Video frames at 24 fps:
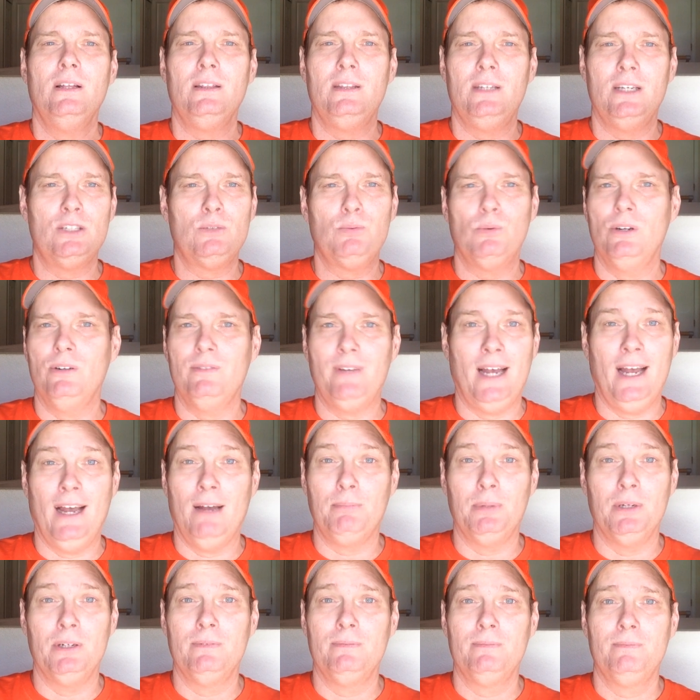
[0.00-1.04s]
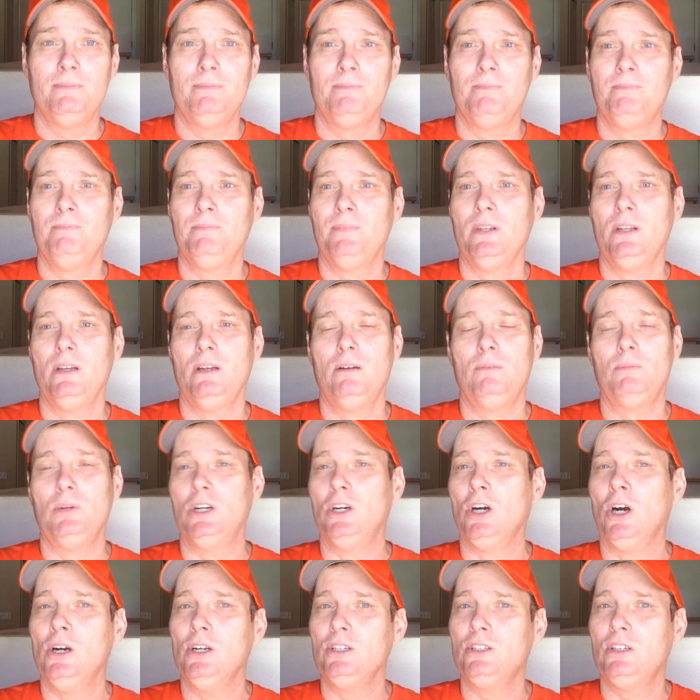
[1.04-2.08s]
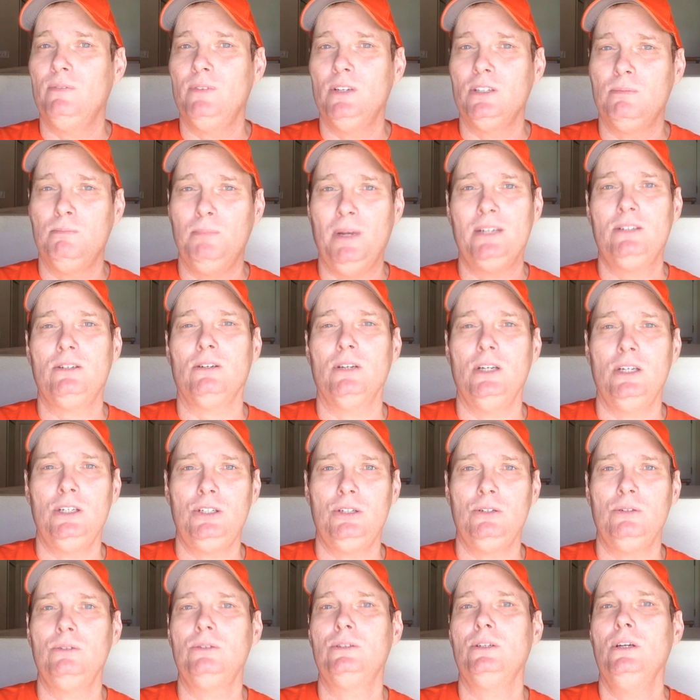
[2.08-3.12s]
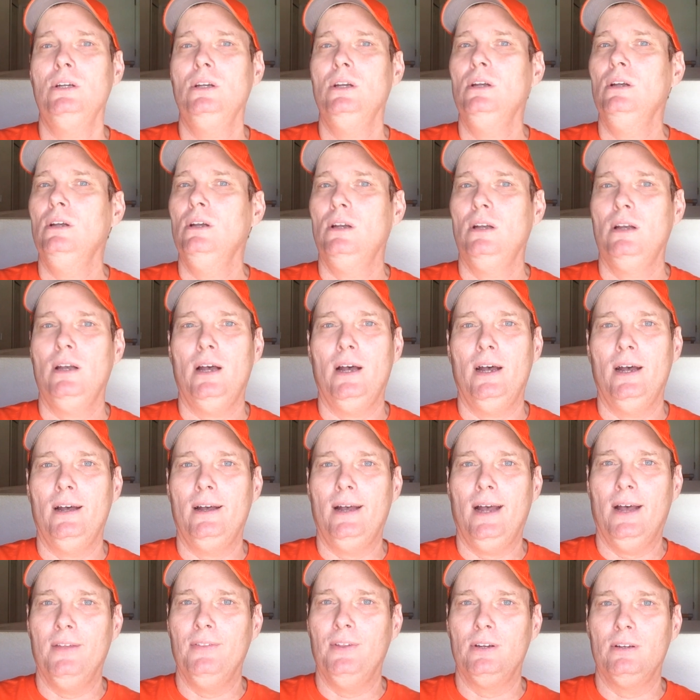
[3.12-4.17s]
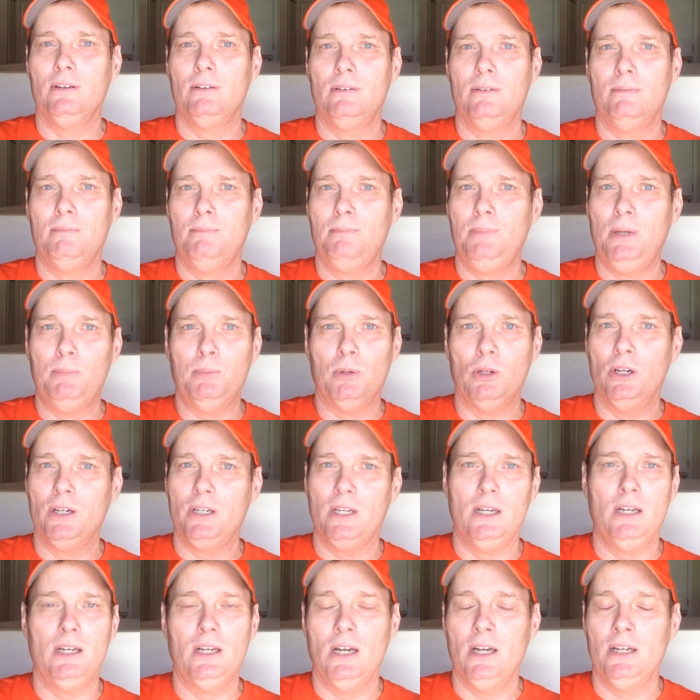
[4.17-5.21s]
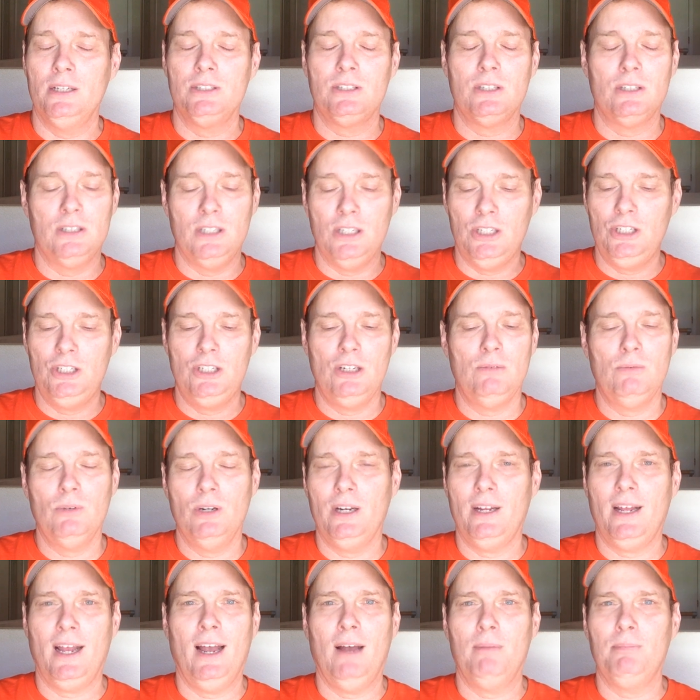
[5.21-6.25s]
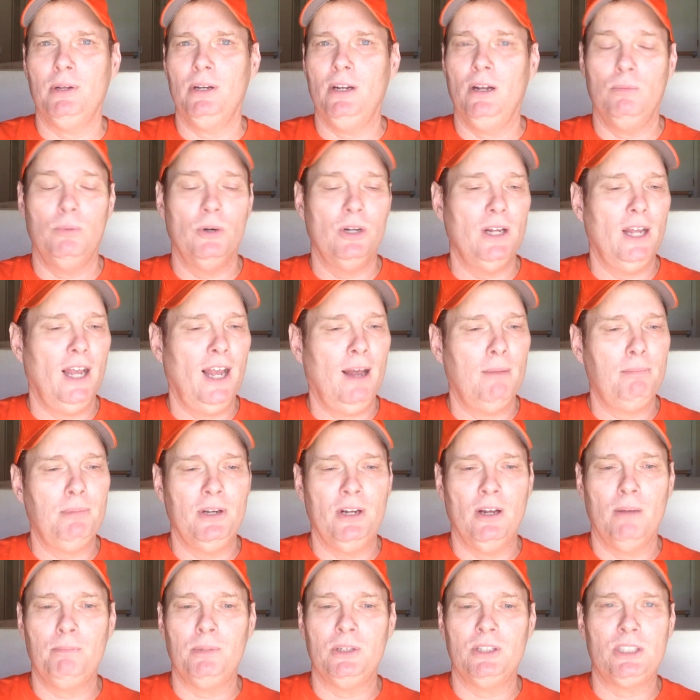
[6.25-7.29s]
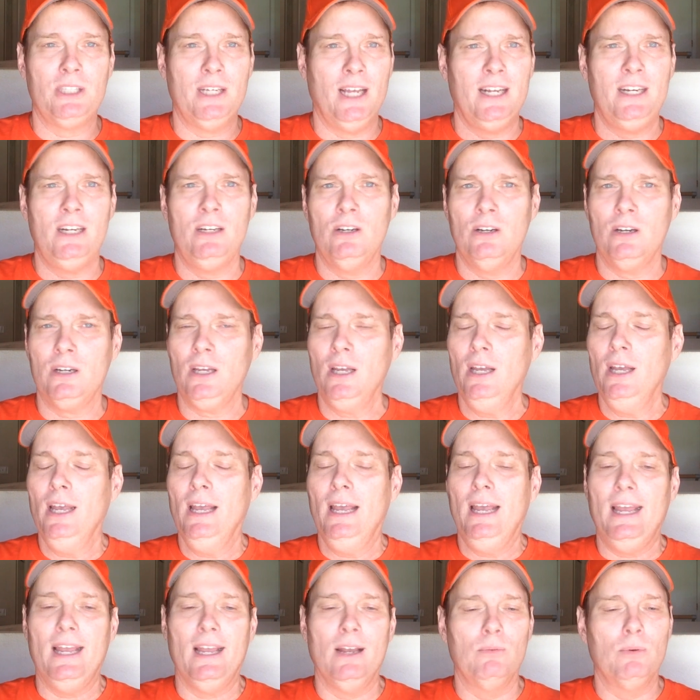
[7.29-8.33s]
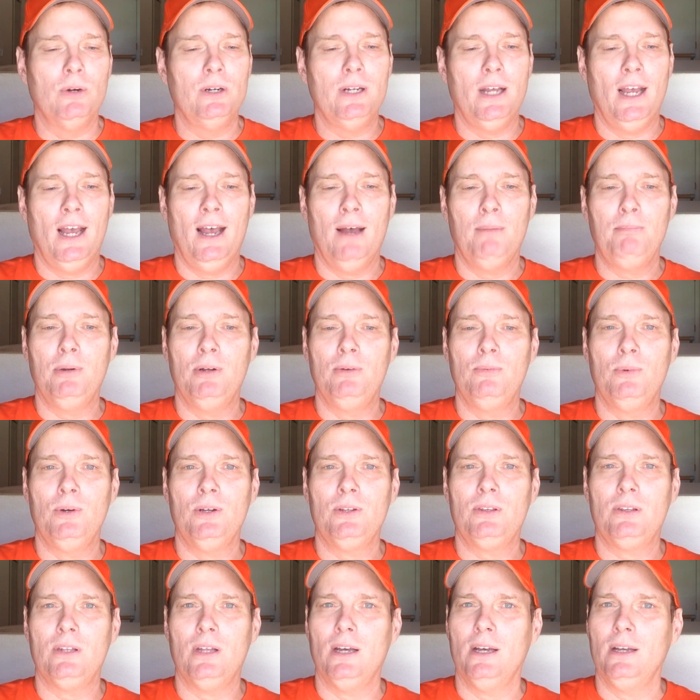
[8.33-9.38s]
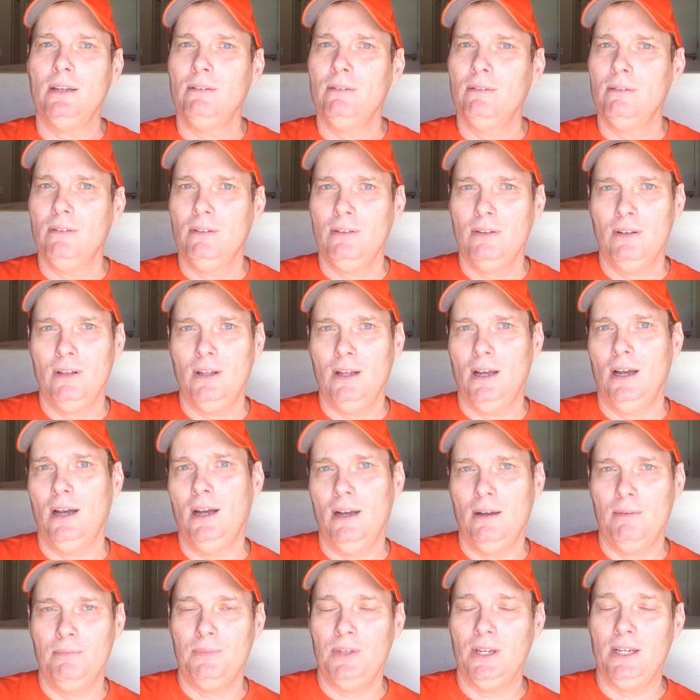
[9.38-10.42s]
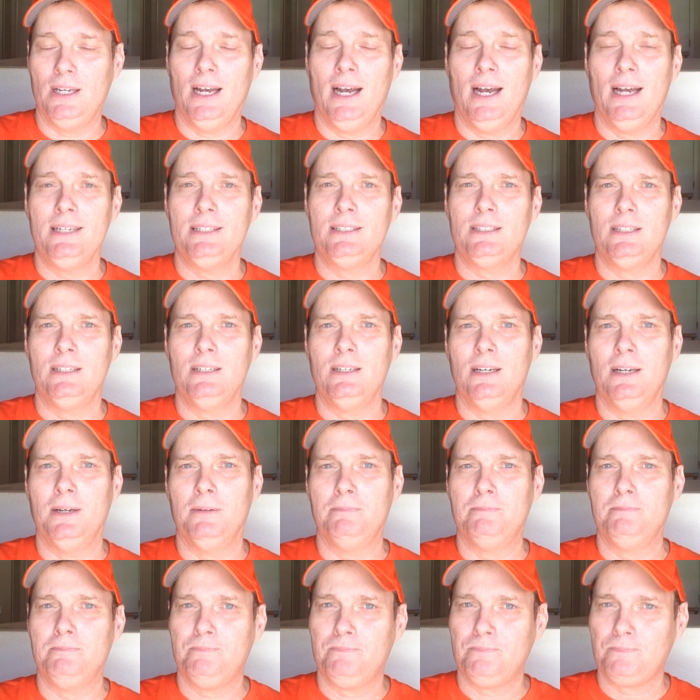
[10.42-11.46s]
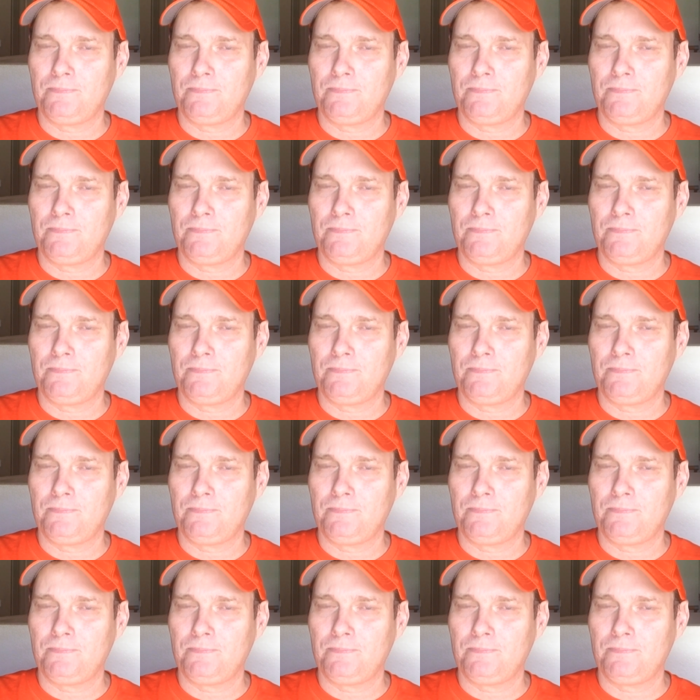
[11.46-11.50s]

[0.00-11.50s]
this would have happened. Regardless of his mental issues, how the people look at guns, this shit wouldn't happen. It wouldn't happen up in Sandy Hook. It wouldn't happen with the guys in